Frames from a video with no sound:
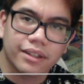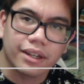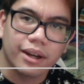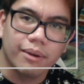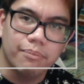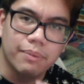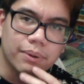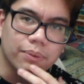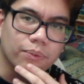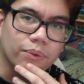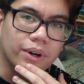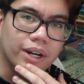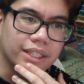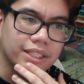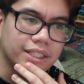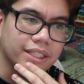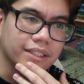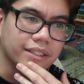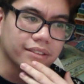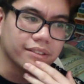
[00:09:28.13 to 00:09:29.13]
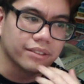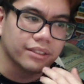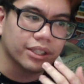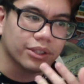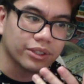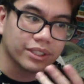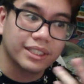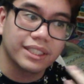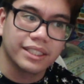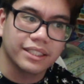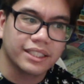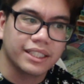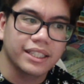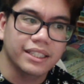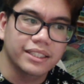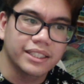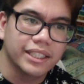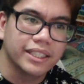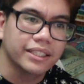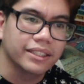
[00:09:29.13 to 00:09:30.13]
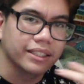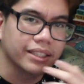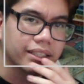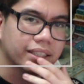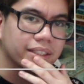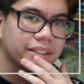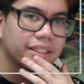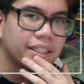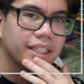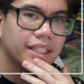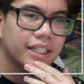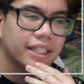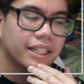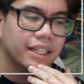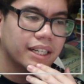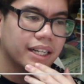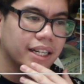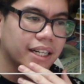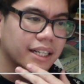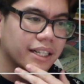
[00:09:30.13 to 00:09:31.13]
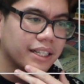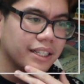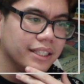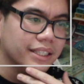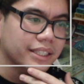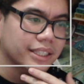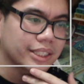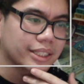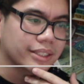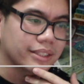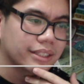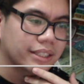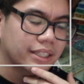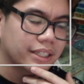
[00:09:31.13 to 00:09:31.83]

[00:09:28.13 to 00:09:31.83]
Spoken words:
I've been watching, you know, since Heejin, you know,